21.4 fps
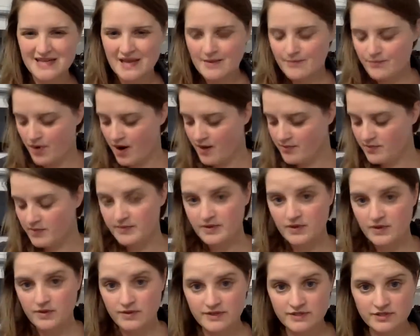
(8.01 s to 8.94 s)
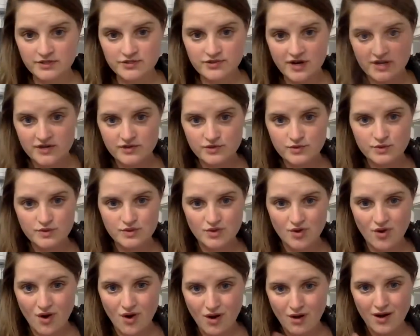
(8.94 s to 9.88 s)
I'm probably going to try to do this
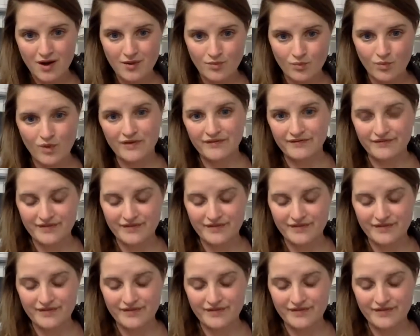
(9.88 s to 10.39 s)
all on one